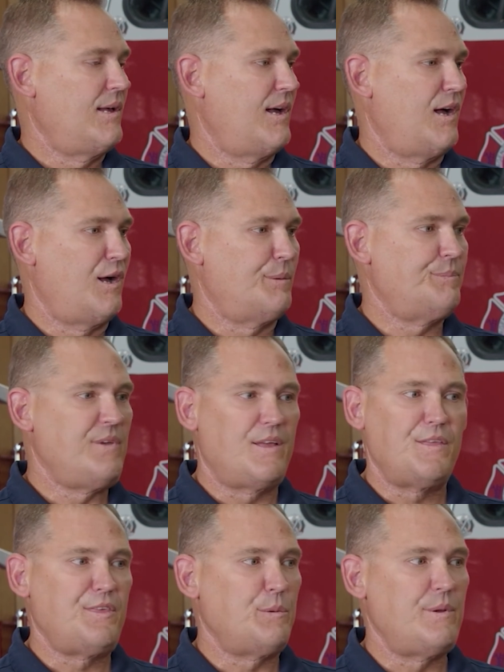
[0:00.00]
The
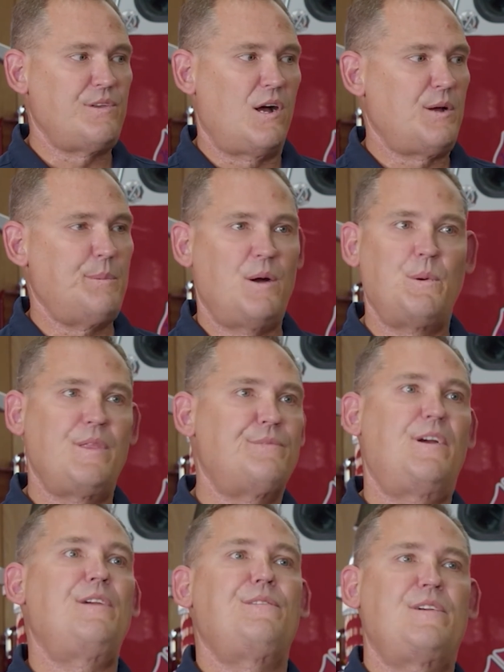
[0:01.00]
other thing we talk about, one of the
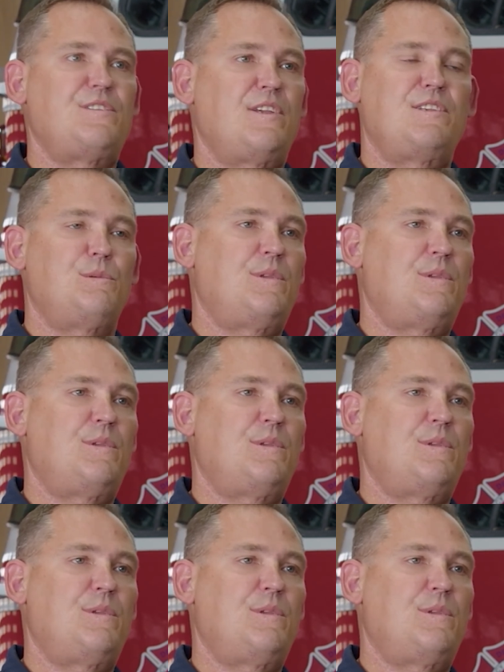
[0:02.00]
very first things